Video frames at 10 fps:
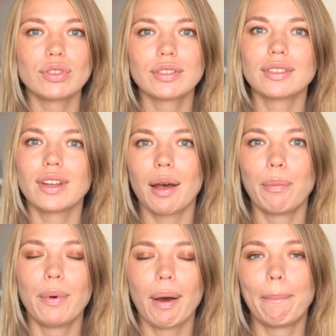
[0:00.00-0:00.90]
just
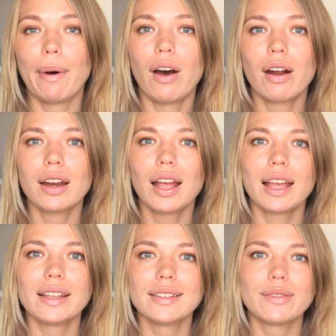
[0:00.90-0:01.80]
a bar
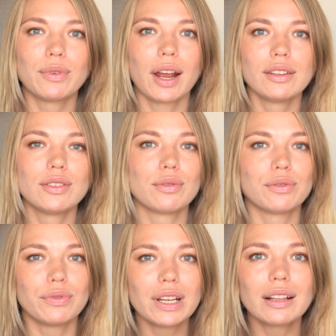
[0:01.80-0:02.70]
and write
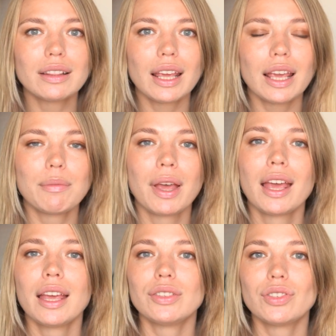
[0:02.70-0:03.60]
your real name,
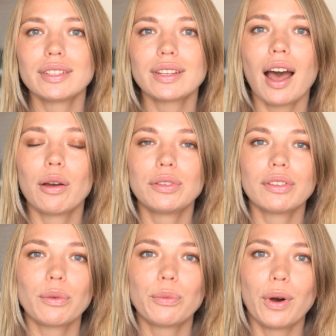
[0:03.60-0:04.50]
just how
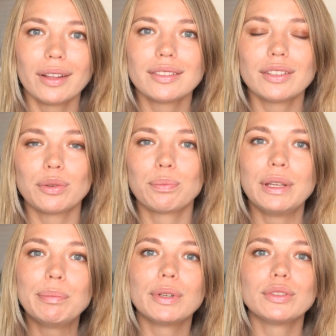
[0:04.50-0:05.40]
you want your
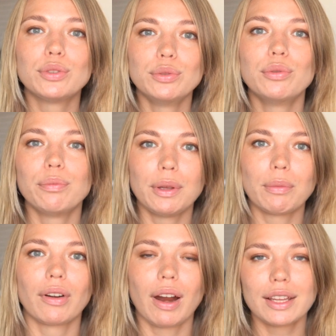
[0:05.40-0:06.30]
people to
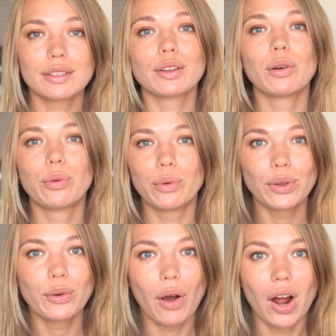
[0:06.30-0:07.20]
memorize who
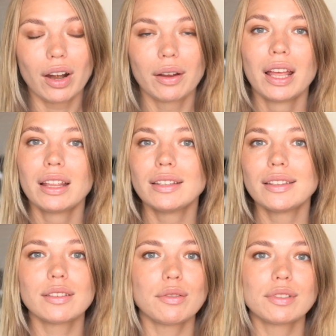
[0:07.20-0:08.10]
you are. This
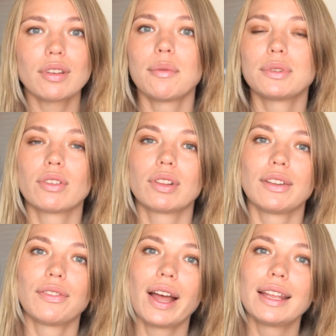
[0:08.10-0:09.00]
is also
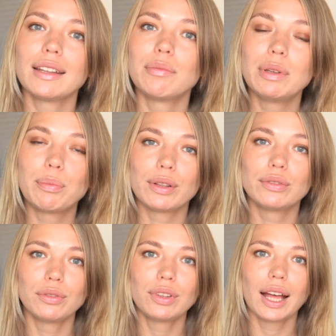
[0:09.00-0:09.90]
absolutely fine and people
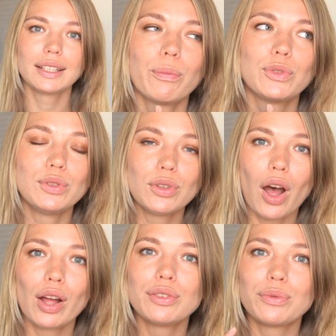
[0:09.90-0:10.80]
do that. Do
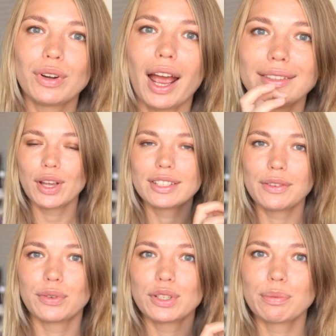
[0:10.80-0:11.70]
not write as
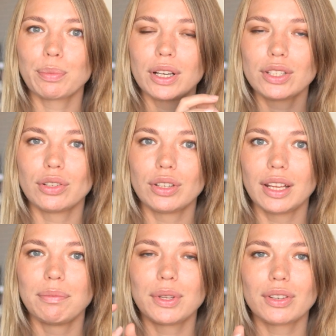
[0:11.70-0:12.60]
the first part your
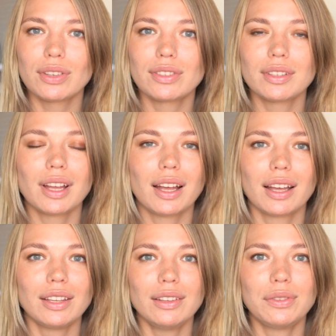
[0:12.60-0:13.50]
name, because
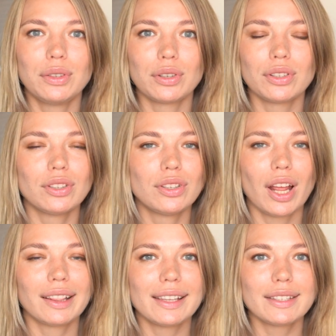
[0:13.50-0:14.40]

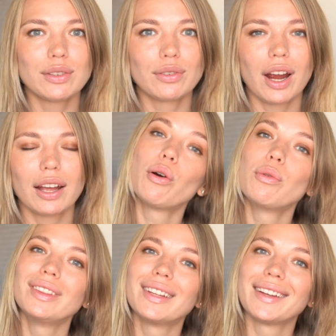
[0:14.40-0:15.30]
unless you're
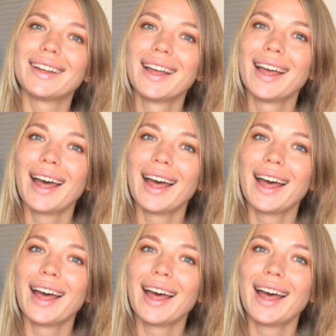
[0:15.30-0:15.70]
known